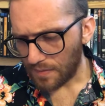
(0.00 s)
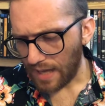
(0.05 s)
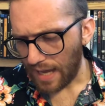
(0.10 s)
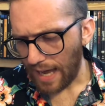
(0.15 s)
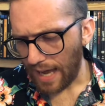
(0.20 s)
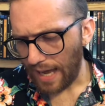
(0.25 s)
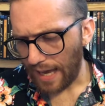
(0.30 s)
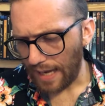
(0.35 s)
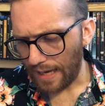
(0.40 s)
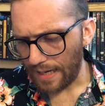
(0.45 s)

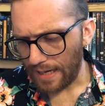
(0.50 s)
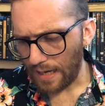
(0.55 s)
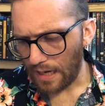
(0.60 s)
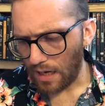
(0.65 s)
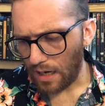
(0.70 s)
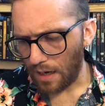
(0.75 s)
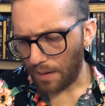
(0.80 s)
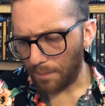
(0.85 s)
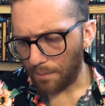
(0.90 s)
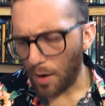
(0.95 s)
And,
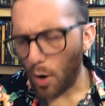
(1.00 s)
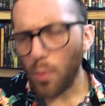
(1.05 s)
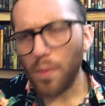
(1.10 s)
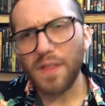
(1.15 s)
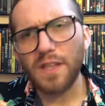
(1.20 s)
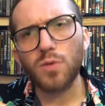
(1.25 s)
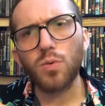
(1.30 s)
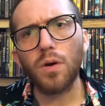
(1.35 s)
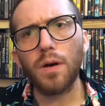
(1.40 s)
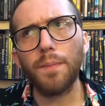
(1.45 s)

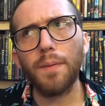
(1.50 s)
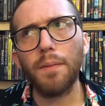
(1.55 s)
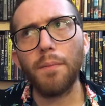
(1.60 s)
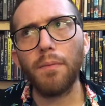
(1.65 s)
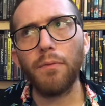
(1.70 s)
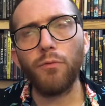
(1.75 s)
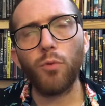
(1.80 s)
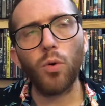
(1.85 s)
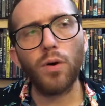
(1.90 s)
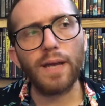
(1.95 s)
this would have been
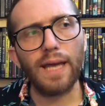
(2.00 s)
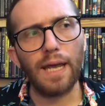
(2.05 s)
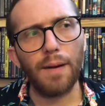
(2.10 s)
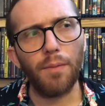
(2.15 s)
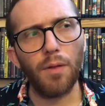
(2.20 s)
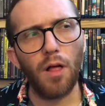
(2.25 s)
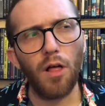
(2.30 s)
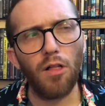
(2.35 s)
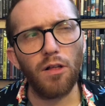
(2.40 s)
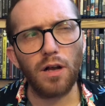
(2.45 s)
before
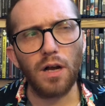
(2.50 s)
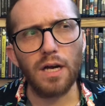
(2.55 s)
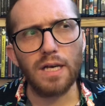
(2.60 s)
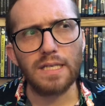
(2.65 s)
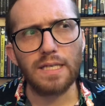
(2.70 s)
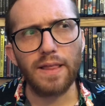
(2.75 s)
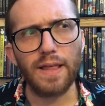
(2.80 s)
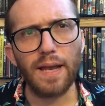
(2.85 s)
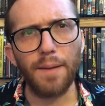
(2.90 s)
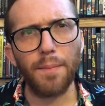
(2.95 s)
Cannibal
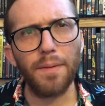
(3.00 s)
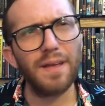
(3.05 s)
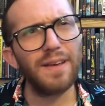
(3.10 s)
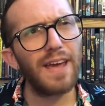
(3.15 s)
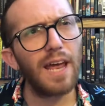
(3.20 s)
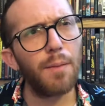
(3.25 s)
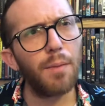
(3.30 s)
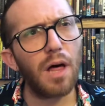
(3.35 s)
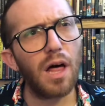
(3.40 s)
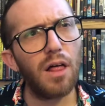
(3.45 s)
Holocaust then. I believe
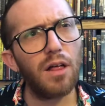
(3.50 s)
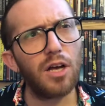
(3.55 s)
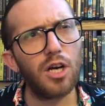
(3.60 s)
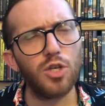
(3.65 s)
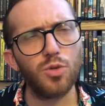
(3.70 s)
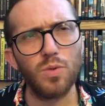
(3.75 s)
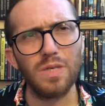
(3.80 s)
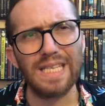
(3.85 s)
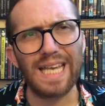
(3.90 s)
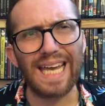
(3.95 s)
Cannibal Holocaust
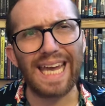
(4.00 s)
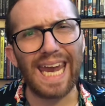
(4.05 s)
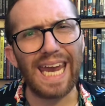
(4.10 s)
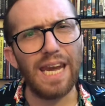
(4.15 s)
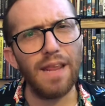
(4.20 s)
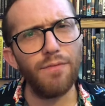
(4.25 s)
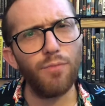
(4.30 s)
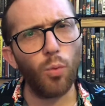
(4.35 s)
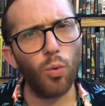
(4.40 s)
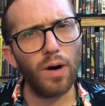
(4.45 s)
was like
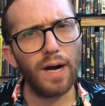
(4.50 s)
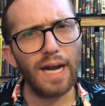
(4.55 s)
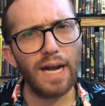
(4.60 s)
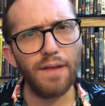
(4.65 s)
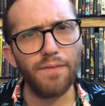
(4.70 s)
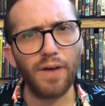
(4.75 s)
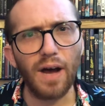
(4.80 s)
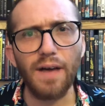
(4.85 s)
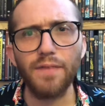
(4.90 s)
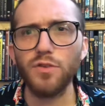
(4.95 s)
84,
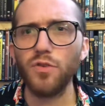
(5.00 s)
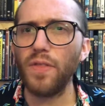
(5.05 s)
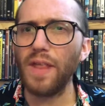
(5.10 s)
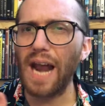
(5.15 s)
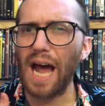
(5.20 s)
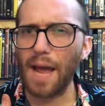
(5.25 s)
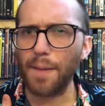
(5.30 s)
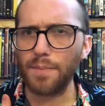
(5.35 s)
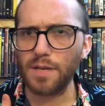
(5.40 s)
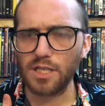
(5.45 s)
85, so then
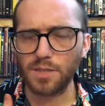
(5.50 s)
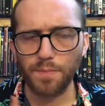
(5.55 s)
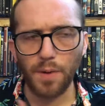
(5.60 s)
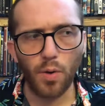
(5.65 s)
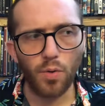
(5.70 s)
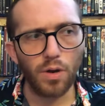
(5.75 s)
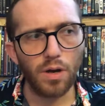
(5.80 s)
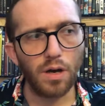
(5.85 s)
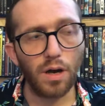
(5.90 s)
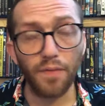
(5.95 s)
I
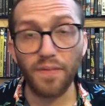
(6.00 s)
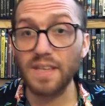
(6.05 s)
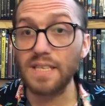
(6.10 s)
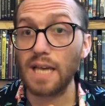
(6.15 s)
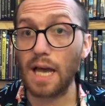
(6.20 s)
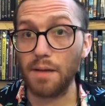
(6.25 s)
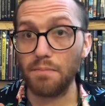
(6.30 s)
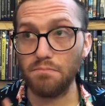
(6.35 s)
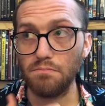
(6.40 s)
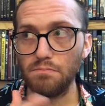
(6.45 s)
misspoke.
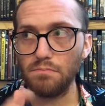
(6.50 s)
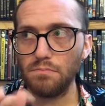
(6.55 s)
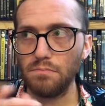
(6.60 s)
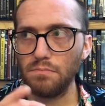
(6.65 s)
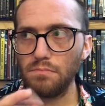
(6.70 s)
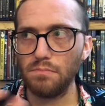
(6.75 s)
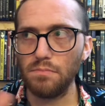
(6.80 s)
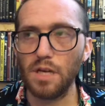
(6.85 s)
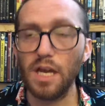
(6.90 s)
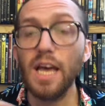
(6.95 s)

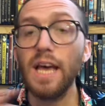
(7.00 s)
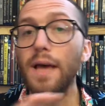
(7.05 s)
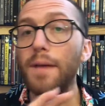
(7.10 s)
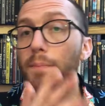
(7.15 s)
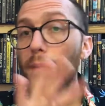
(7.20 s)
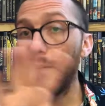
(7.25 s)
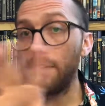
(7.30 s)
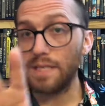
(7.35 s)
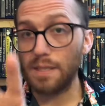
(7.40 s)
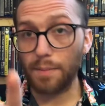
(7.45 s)

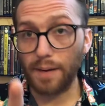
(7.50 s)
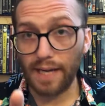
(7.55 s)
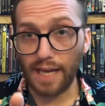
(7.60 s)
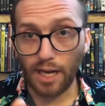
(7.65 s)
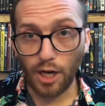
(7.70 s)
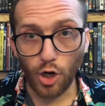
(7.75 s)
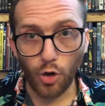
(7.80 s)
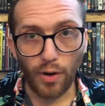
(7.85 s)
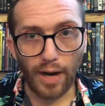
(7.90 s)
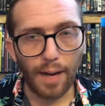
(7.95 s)
Maybe somebody can
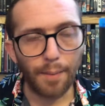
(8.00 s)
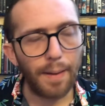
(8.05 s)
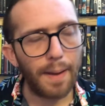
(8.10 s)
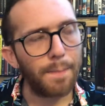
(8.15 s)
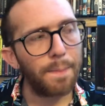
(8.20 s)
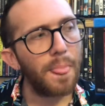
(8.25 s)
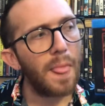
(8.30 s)
correct me.